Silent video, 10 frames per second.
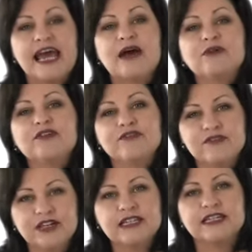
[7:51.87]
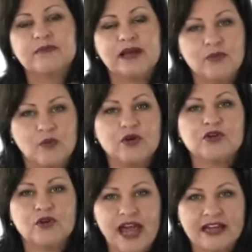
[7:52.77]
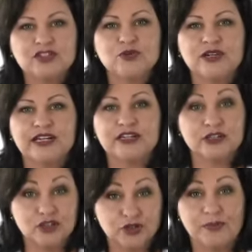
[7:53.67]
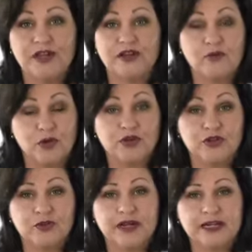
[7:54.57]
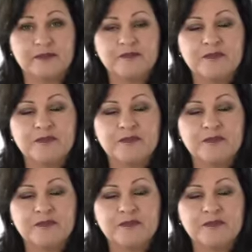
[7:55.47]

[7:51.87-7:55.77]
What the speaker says: How are you feeling about what you're actually contributing, what you're doing?